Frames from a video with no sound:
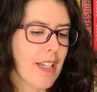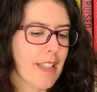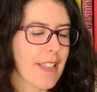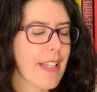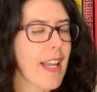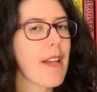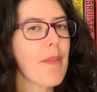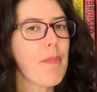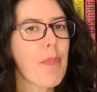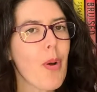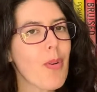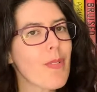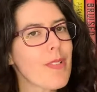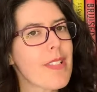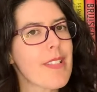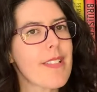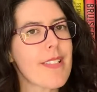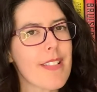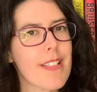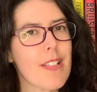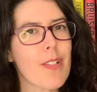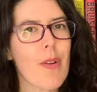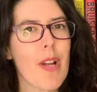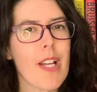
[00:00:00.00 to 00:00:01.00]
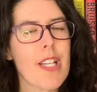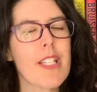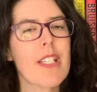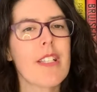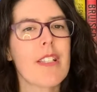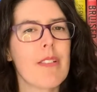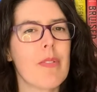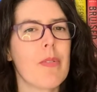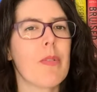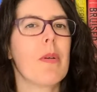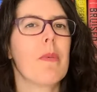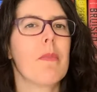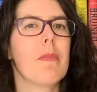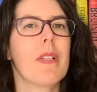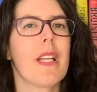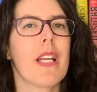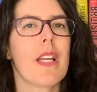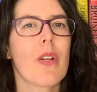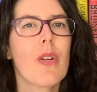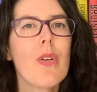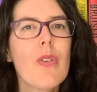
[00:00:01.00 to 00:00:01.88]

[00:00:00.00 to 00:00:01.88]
kind of poses this question to him, like,